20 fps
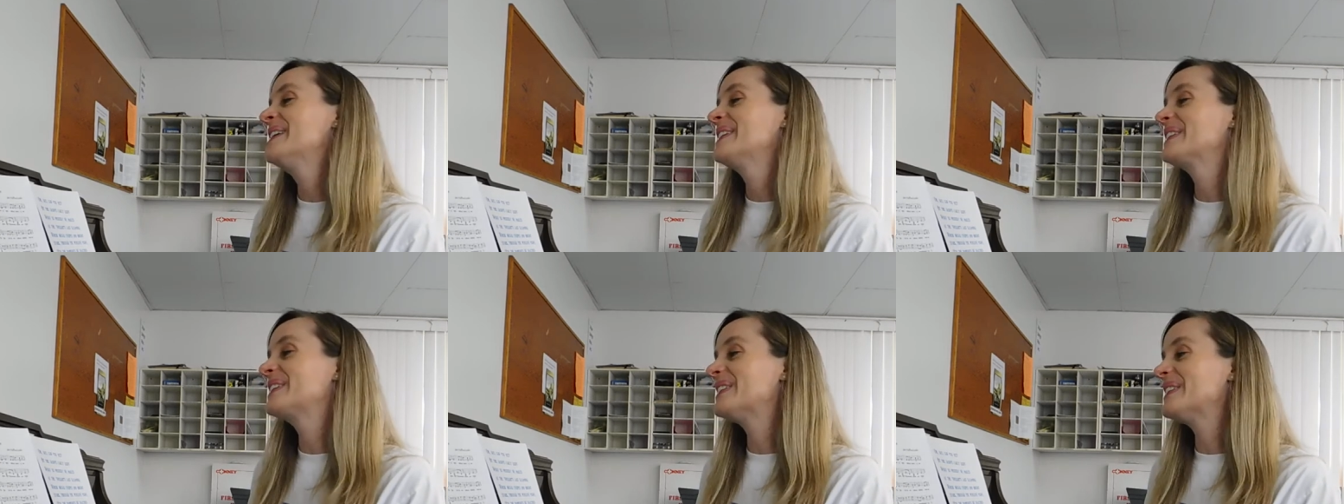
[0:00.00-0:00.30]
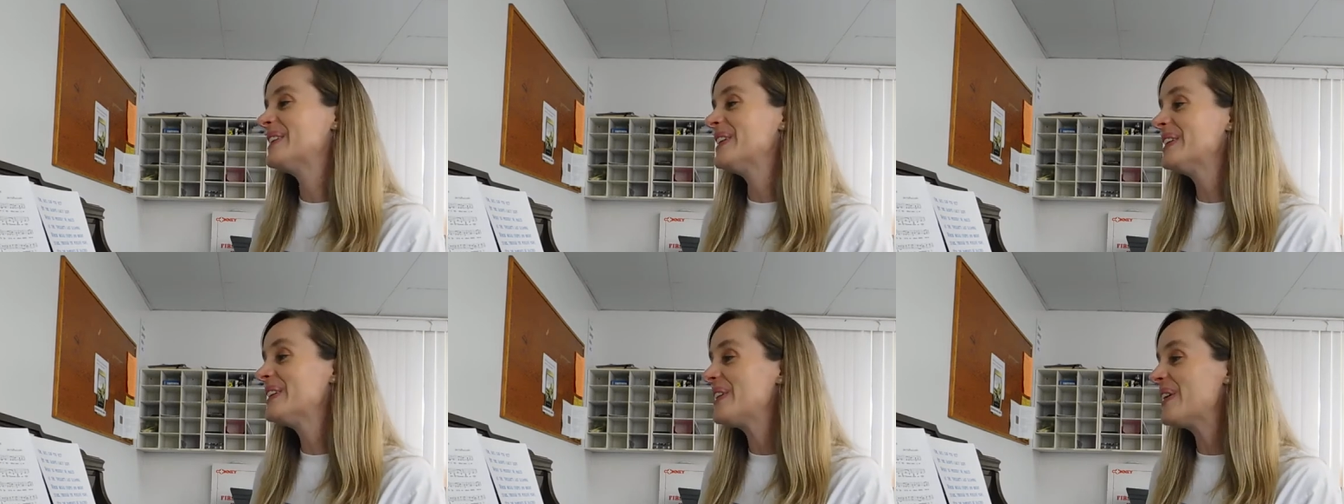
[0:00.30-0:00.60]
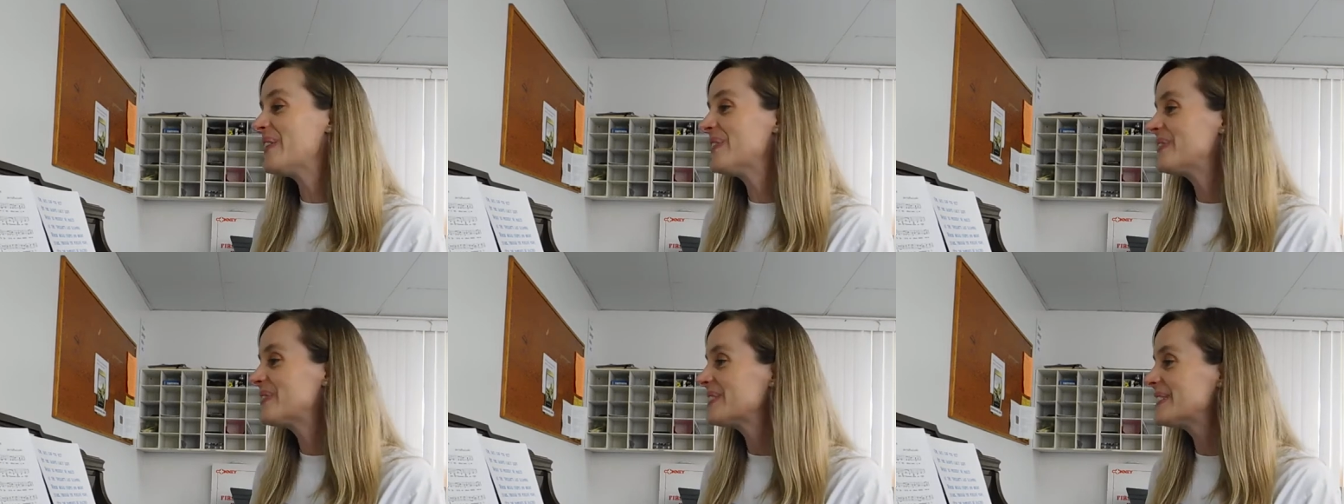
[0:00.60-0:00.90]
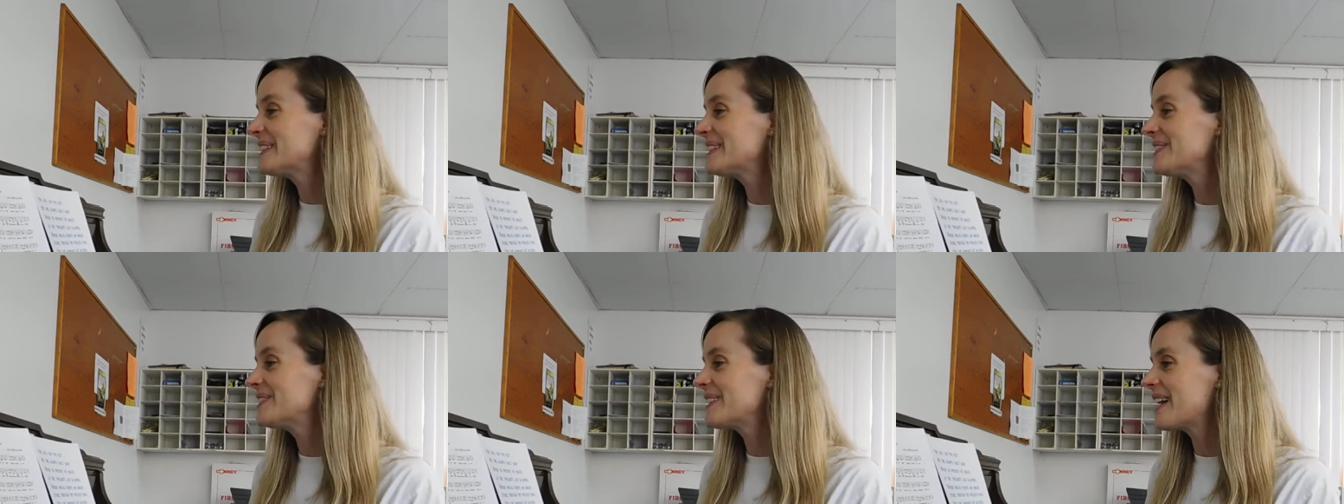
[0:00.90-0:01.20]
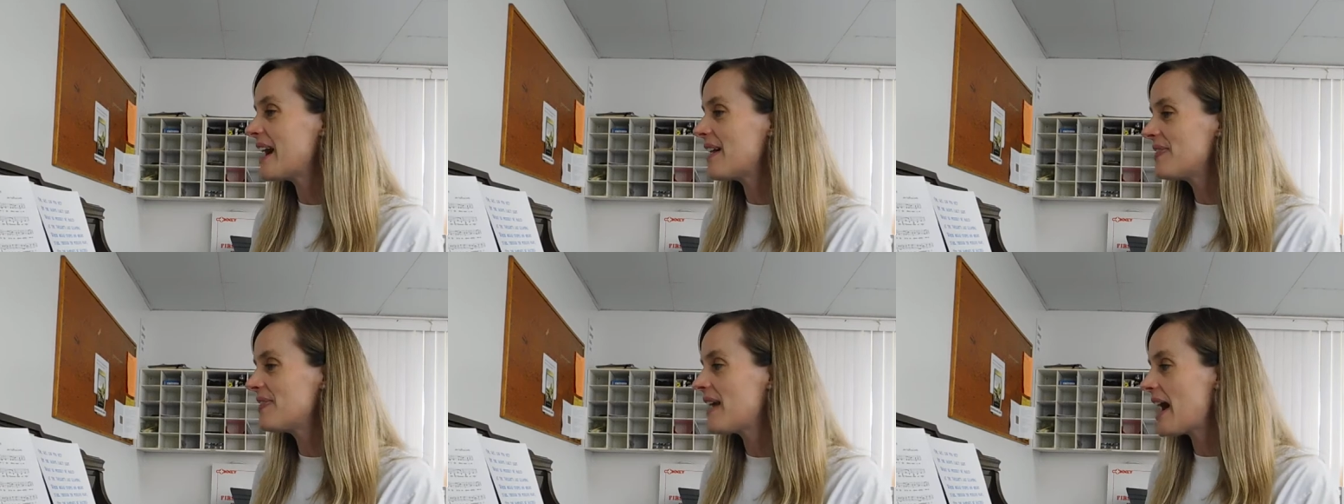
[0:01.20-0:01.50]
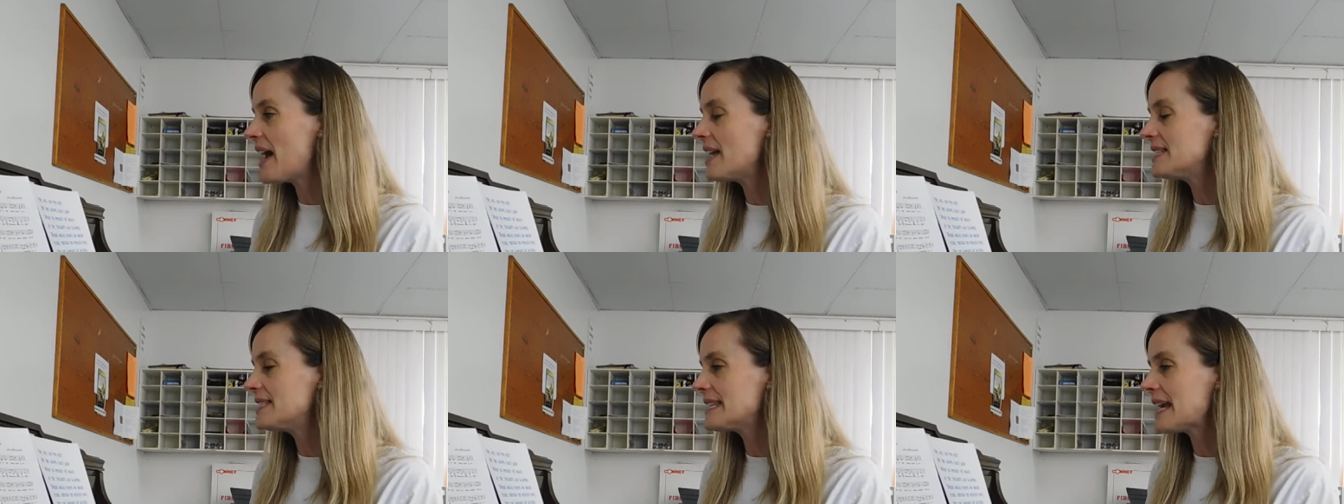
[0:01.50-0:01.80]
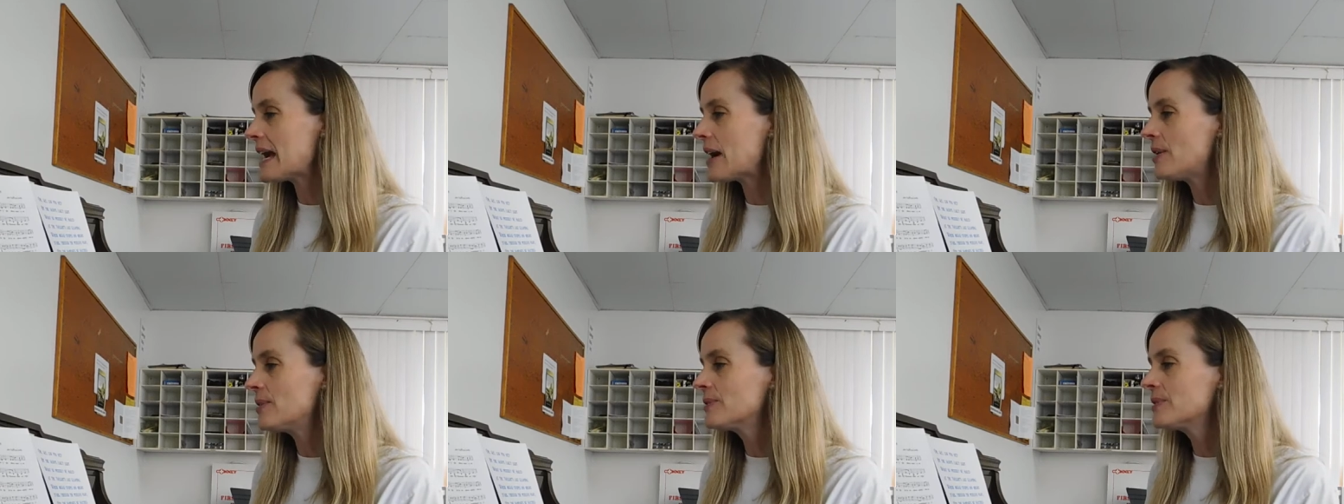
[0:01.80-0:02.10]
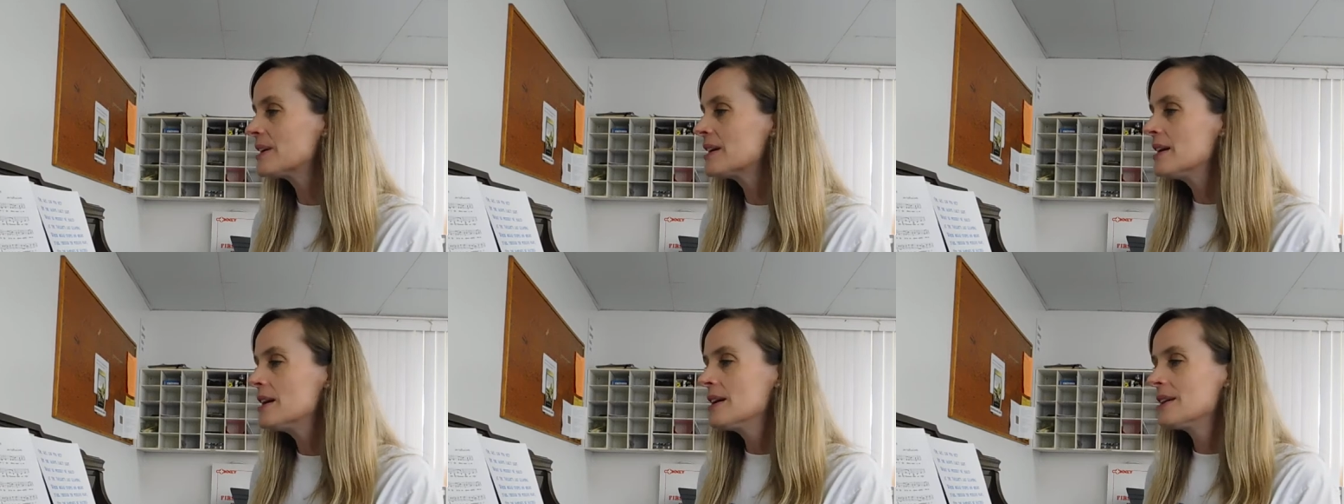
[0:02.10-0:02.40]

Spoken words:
Good. Hopefully you got that down.